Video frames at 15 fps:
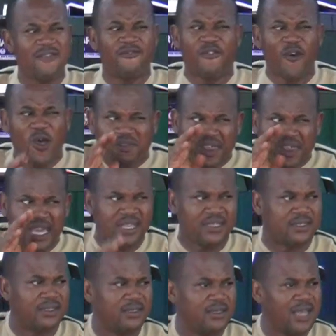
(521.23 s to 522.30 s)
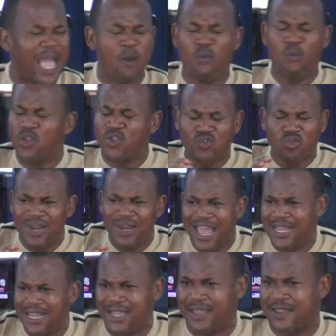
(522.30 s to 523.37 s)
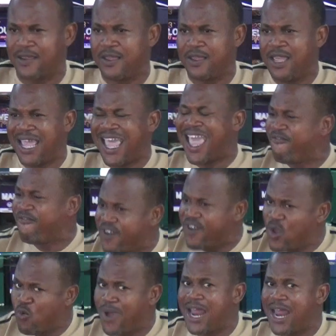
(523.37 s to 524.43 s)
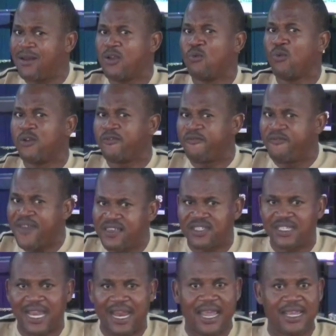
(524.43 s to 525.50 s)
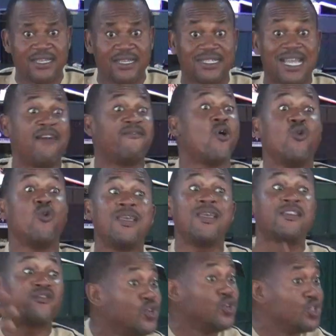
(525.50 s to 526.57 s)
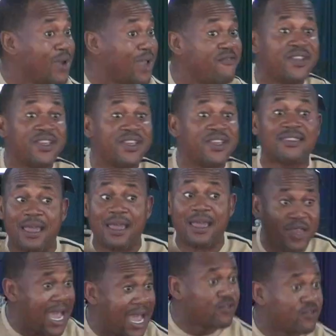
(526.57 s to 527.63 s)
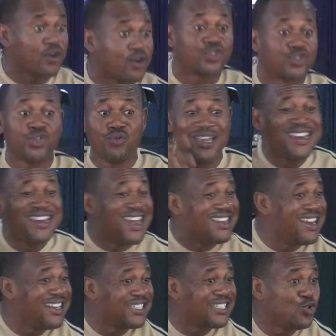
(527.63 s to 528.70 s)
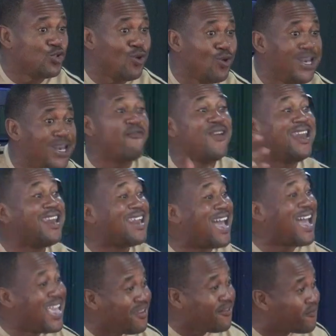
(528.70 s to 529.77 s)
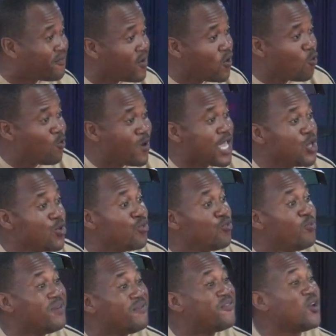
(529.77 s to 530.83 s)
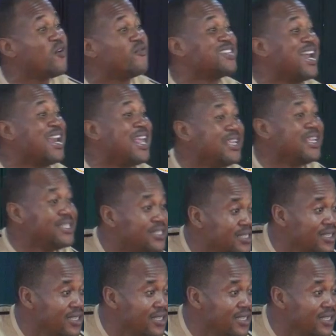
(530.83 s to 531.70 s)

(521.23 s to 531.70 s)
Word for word: Four things. I want you to learn it. Everyone will face challenges. I've always told you every time I talk to you that there is no level in life where you will be free of challenge.